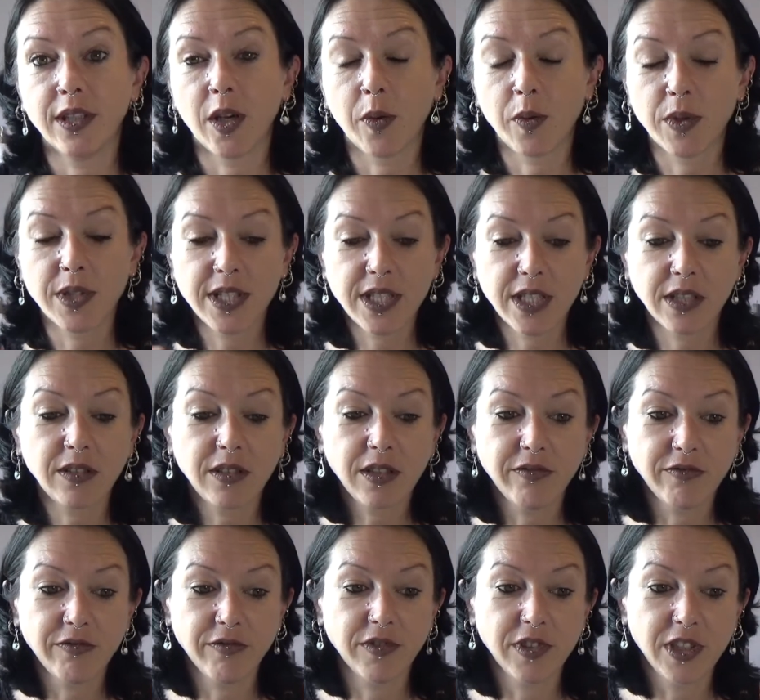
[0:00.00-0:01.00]
I was
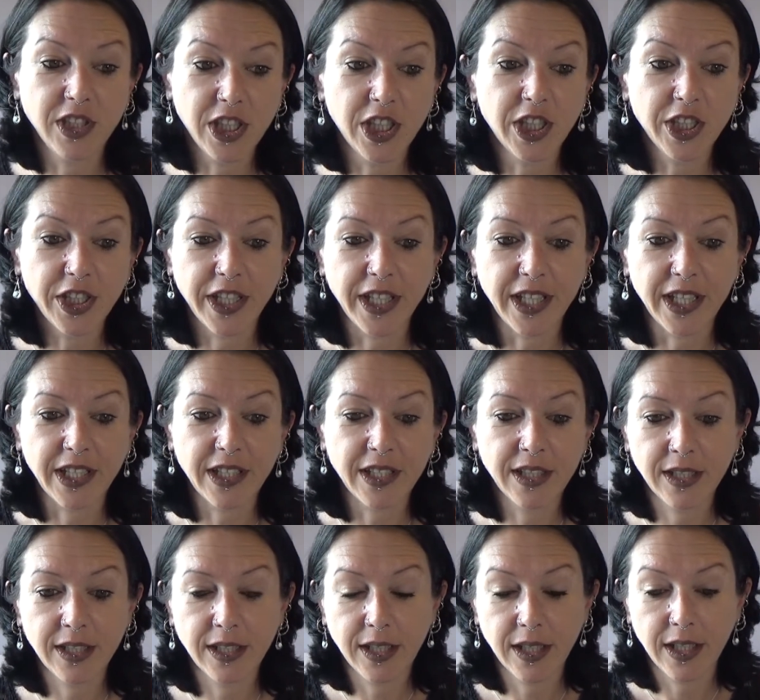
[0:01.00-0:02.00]
still learning
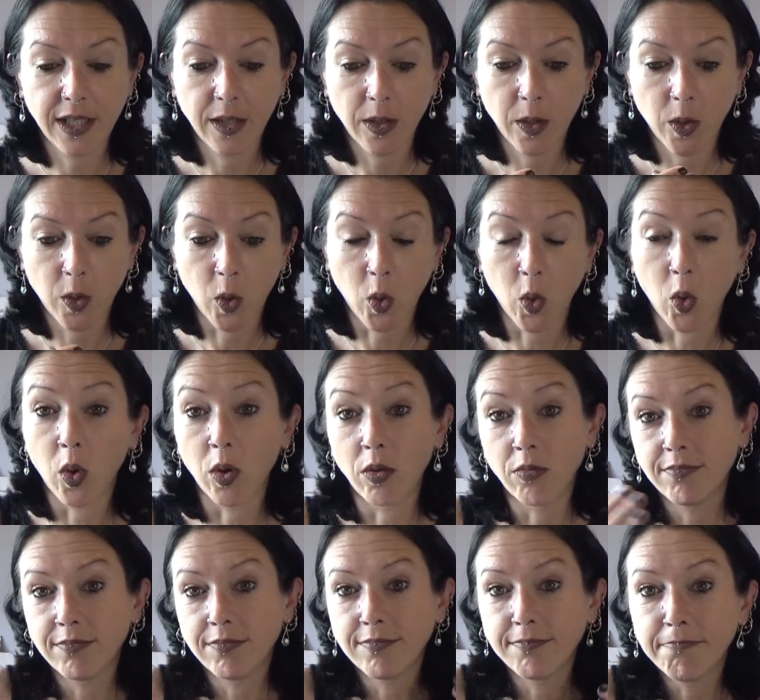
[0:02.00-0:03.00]
or
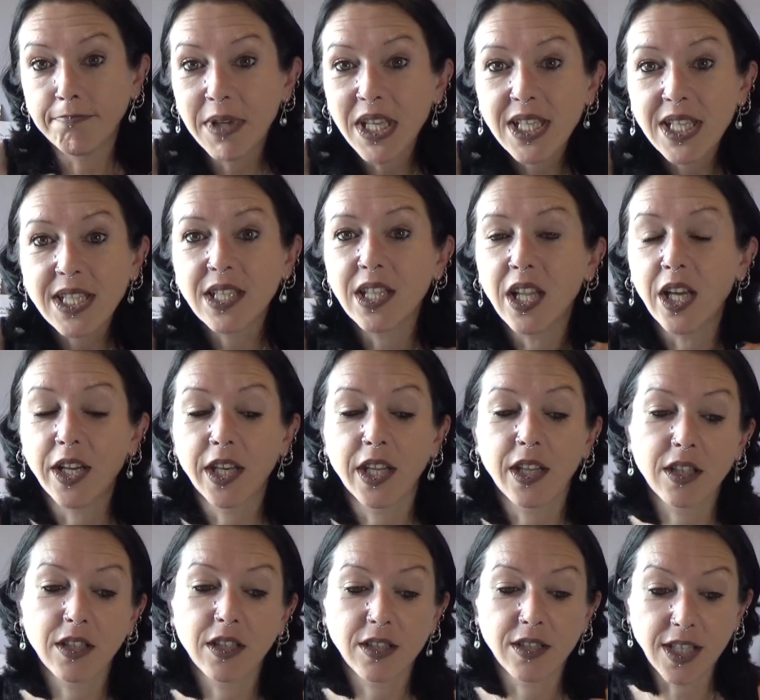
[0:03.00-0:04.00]
mislearning
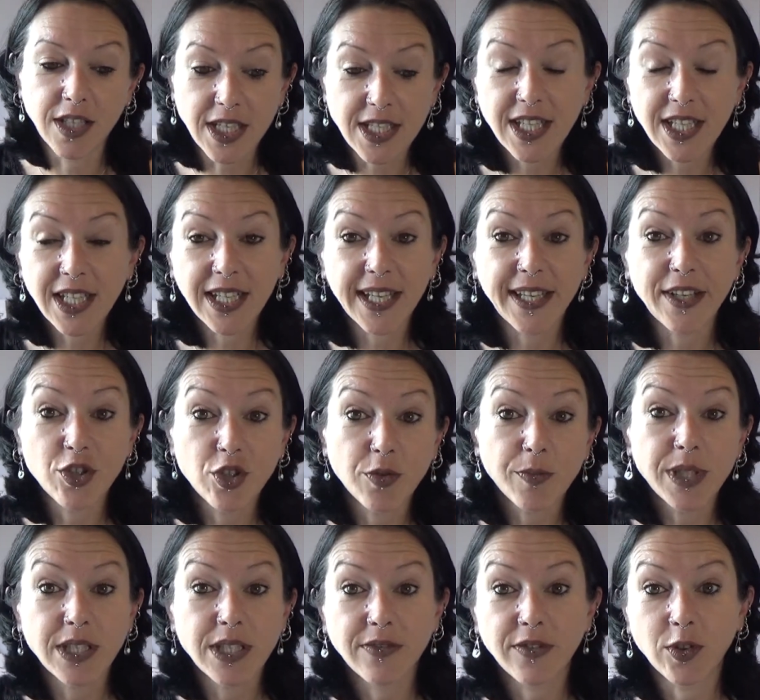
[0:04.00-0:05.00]
that knitting lace should
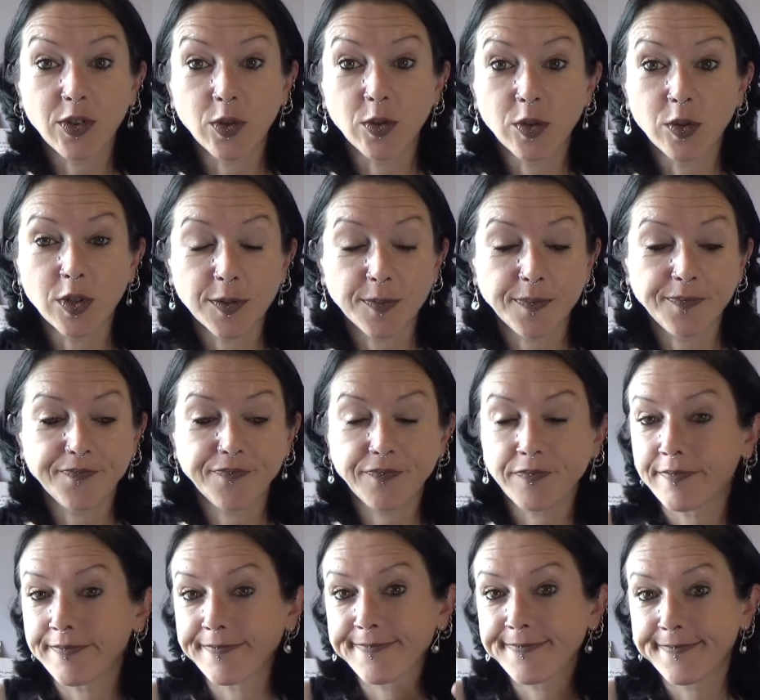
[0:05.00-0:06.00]
be difficult.
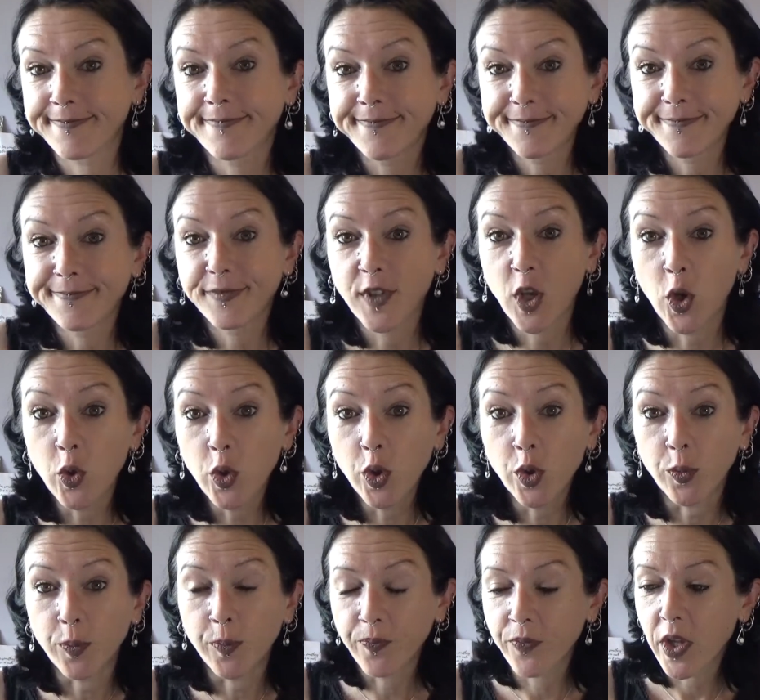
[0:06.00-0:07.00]
Who knew?
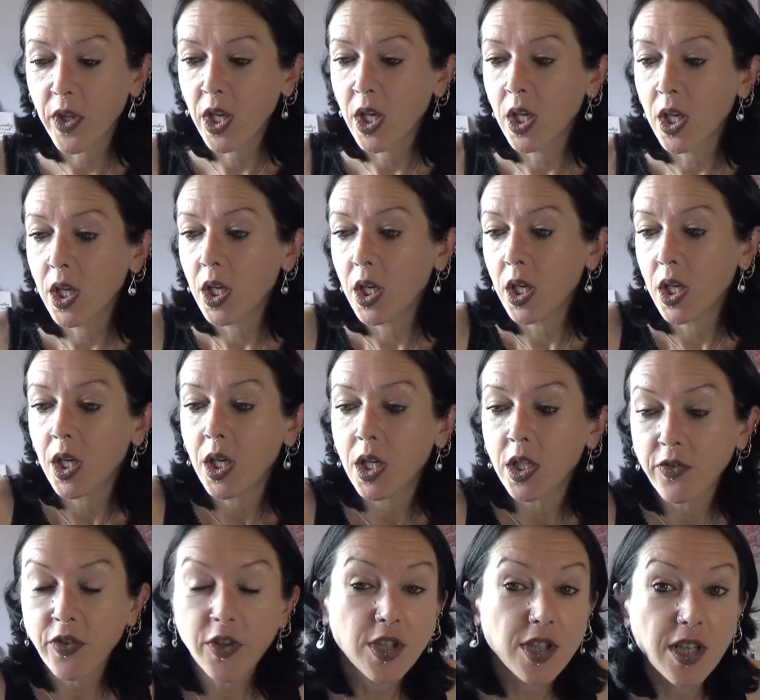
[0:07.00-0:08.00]

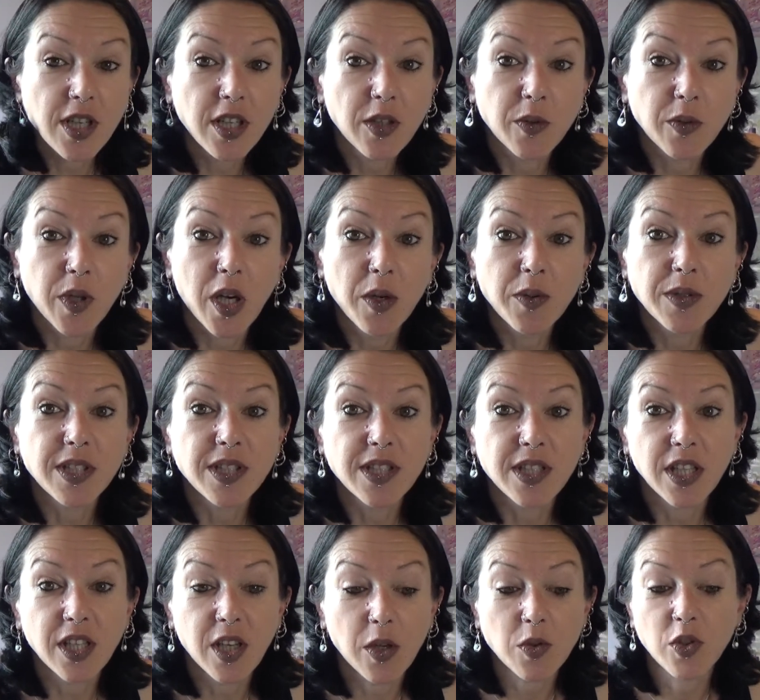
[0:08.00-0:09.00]
As far as I was
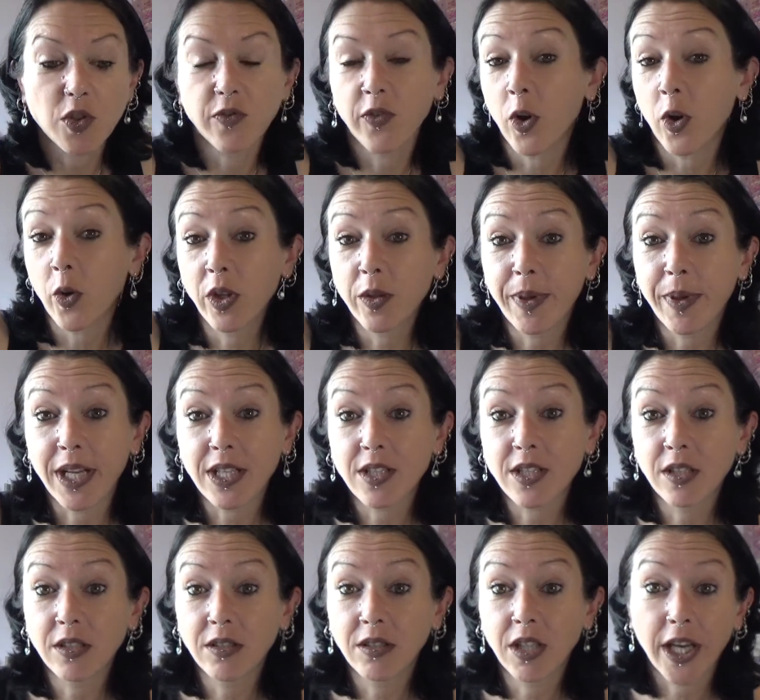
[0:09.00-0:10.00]
concerned, I was just following the
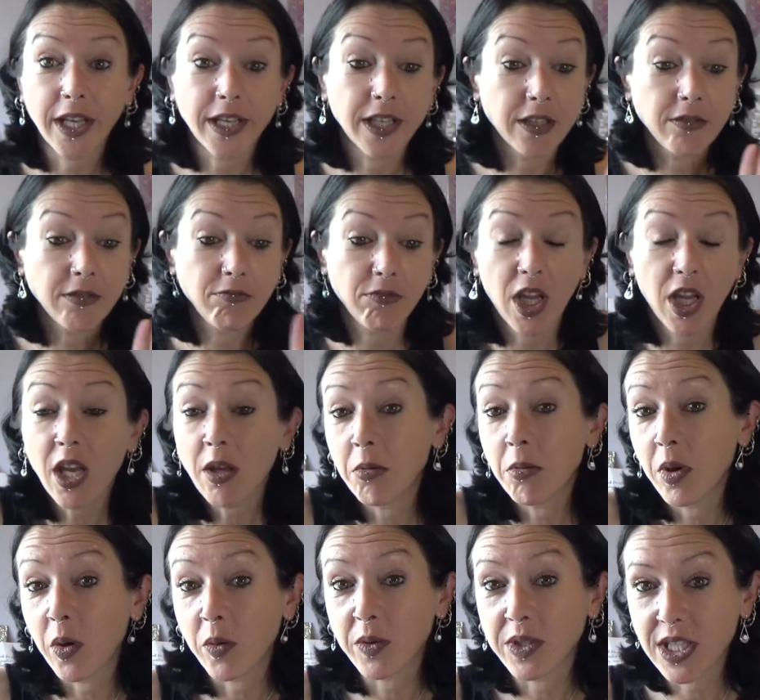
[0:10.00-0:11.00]
pattern and yeah,
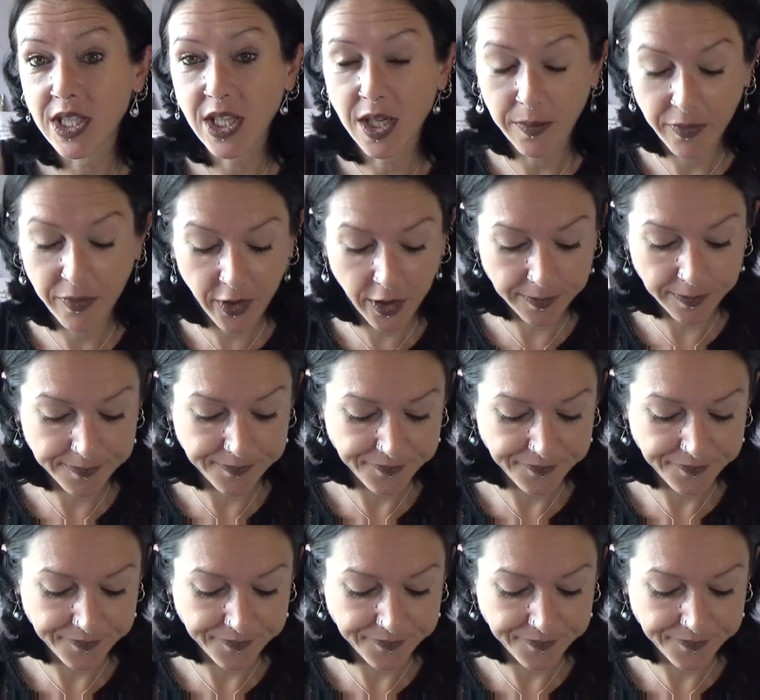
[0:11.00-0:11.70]
I was knitting up fine.